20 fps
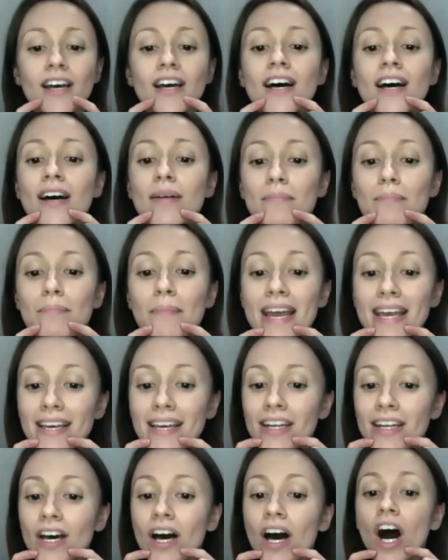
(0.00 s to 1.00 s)
make
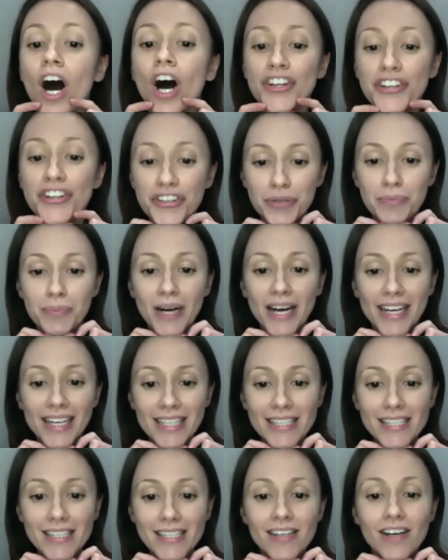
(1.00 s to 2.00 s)
an
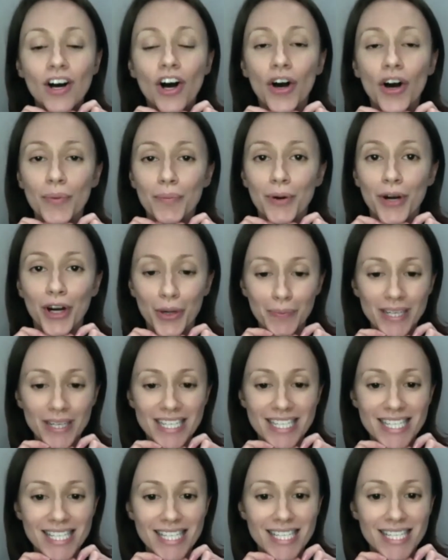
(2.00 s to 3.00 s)
underbite on
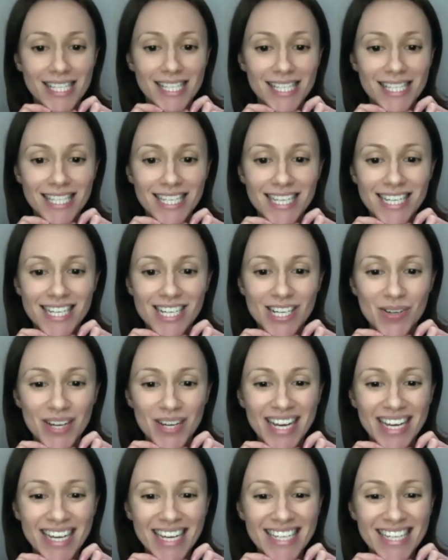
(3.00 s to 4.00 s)
purpose.
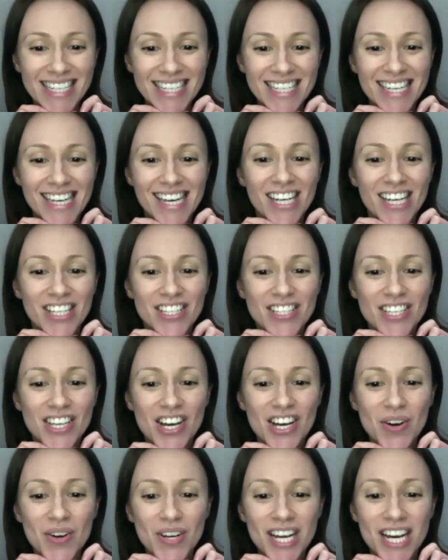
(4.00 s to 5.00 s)
Okay?
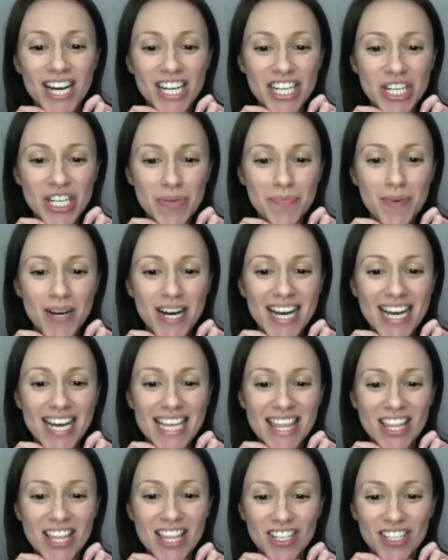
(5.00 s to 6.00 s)
So an underbite
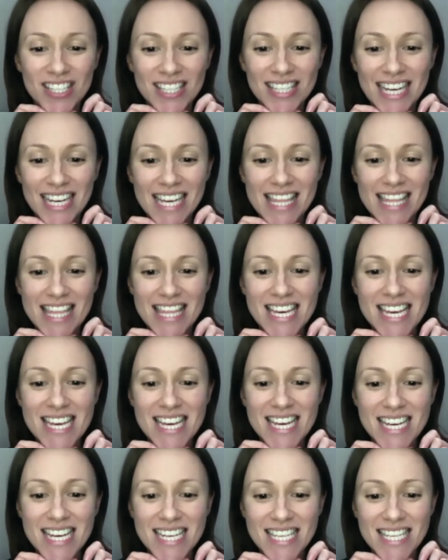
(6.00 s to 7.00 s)
looks like
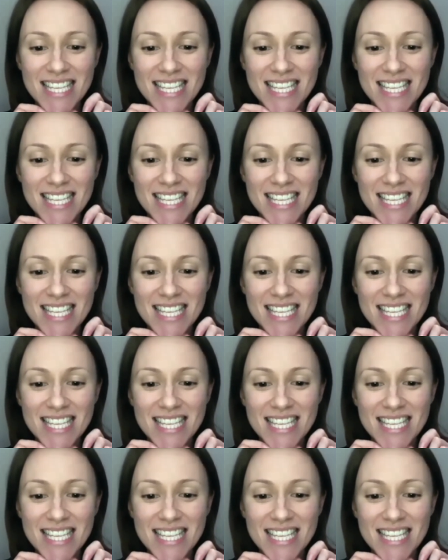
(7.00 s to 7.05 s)
this.